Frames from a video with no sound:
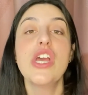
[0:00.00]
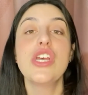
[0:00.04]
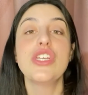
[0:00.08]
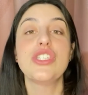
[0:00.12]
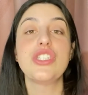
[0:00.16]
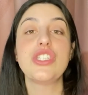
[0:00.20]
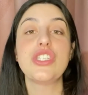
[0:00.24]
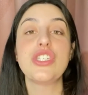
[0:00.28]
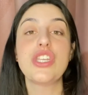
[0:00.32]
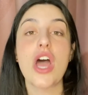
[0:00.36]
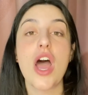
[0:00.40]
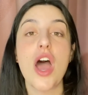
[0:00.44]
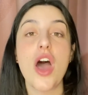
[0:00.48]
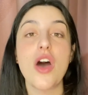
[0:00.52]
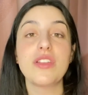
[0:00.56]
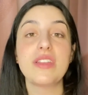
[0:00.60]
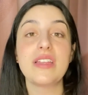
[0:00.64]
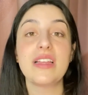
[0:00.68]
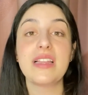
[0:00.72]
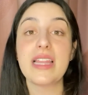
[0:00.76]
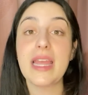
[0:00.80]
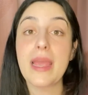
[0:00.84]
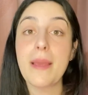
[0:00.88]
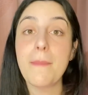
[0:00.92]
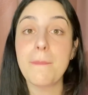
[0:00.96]
So
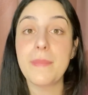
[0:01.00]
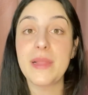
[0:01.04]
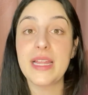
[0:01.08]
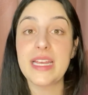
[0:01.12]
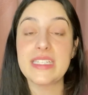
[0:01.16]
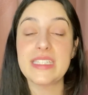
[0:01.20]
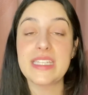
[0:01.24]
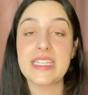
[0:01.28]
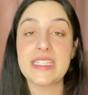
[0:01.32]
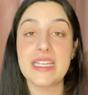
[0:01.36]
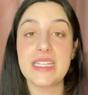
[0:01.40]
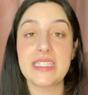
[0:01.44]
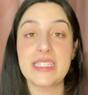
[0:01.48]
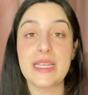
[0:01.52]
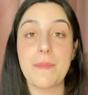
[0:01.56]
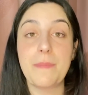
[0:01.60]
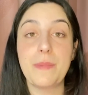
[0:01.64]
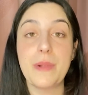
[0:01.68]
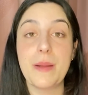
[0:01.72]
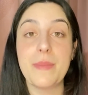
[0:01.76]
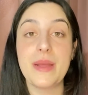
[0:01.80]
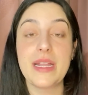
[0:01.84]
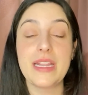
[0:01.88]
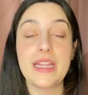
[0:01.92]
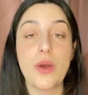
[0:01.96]
the Leanbliss is a
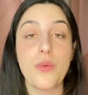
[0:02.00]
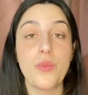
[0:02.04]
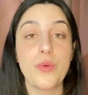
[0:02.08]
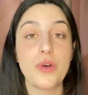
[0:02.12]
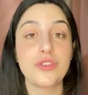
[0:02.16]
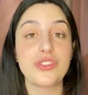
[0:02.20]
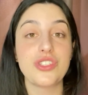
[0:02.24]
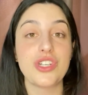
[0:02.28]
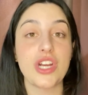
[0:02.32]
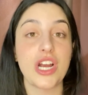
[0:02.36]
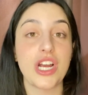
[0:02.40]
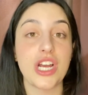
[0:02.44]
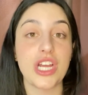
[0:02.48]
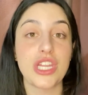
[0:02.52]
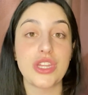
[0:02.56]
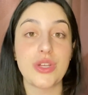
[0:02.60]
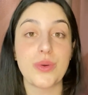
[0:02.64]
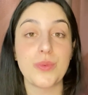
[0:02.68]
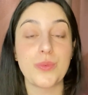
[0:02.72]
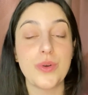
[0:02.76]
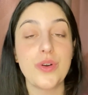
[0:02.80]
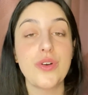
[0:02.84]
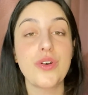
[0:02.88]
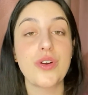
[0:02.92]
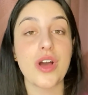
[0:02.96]
supplement that will target
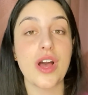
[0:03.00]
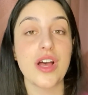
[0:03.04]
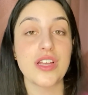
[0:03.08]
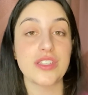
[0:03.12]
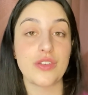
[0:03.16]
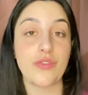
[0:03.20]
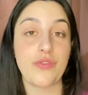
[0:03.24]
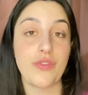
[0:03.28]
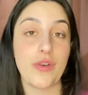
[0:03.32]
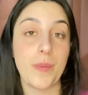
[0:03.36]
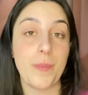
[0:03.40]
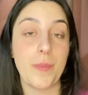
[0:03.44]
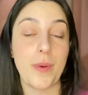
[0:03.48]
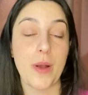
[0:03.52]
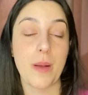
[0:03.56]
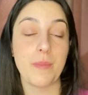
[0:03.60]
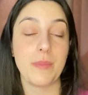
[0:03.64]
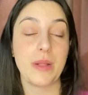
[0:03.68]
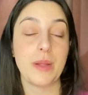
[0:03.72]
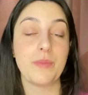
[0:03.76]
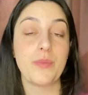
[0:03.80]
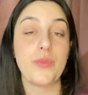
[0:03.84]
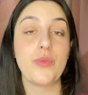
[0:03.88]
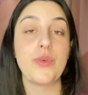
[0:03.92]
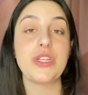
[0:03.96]
the root cause of your
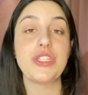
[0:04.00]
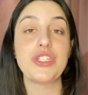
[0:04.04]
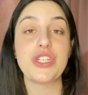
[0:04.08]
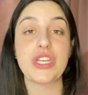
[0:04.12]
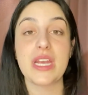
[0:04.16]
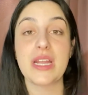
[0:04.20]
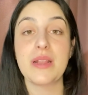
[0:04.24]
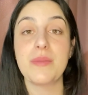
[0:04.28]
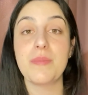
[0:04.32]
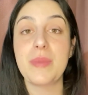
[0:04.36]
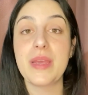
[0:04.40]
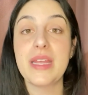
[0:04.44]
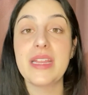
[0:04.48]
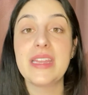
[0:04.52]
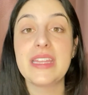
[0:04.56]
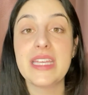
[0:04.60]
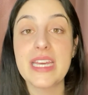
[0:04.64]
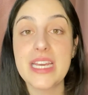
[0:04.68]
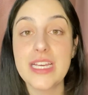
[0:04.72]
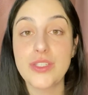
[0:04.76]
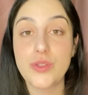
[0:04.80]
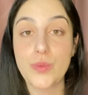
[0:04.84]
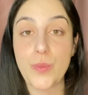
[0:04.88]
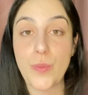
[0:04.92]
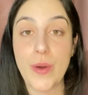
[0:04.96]
problem, which can be
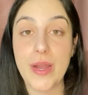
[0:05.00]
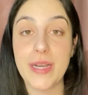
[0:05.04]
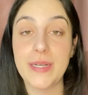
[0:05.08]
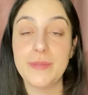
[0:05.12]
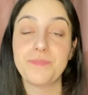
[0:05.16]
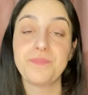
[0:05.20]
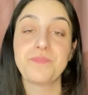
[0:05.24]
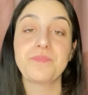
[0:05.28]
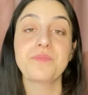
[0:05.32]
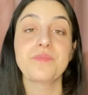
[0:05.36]
this one.